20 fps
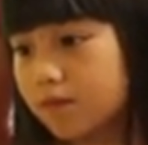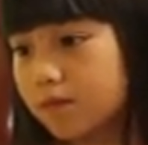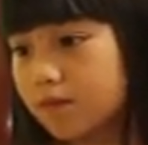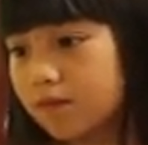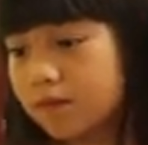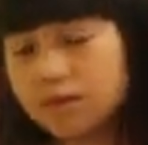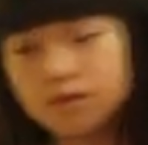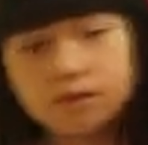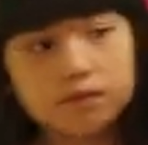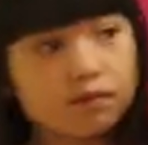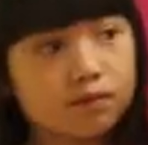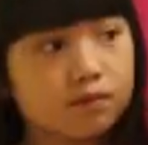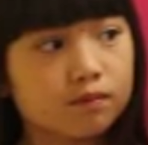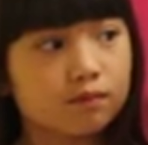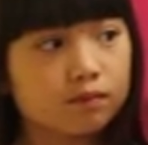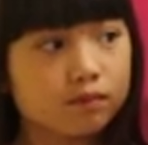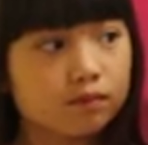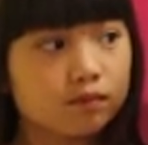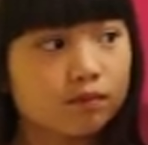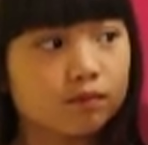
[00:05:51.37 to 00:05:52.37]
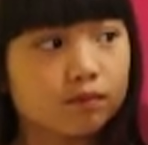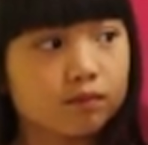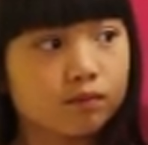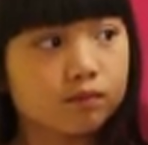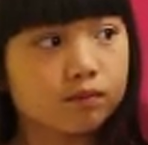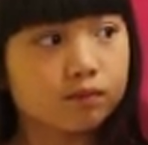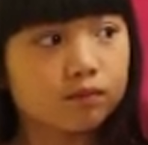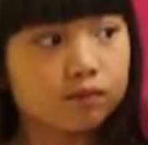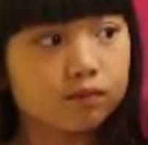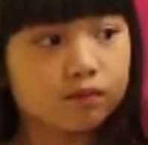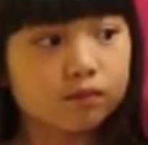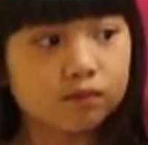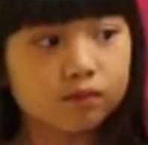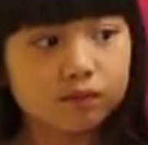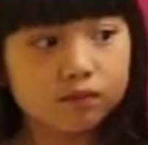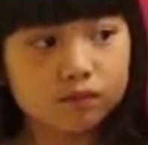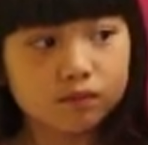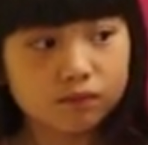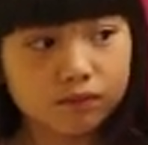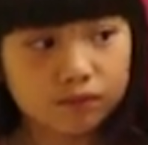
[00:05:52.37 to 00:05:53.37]

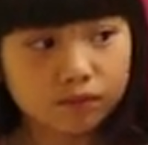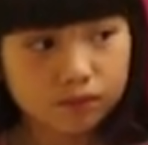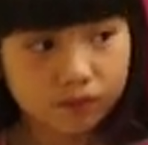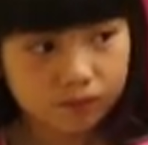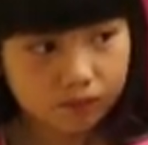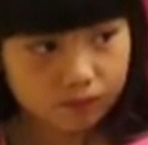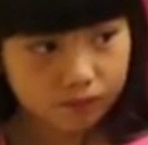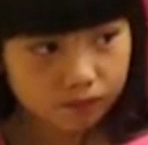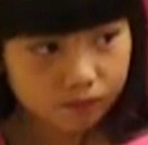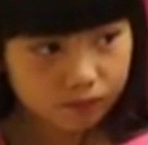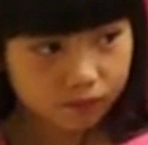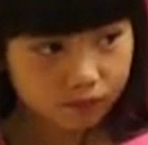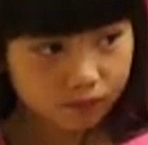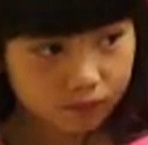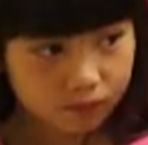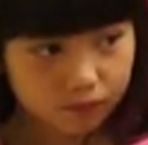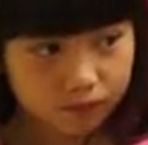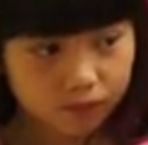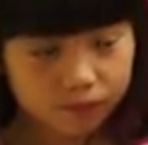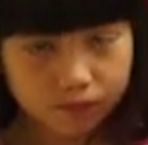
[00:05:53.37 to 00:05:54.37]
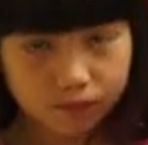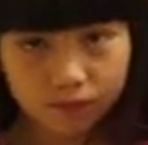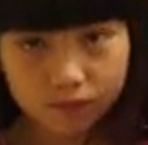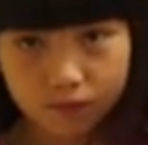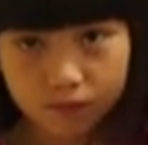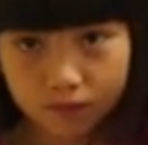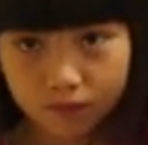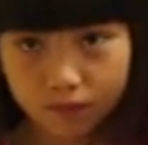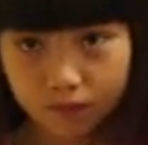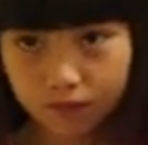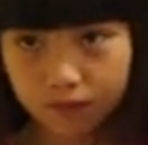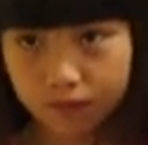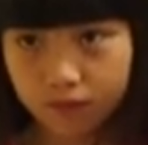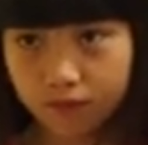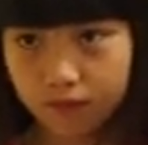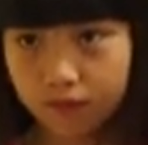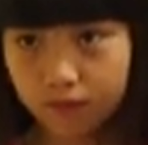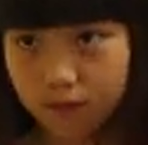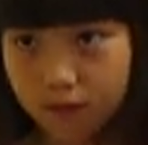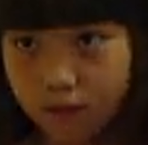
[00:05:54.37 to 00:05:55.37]

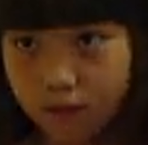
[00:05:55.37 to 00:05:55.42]
(not speaking)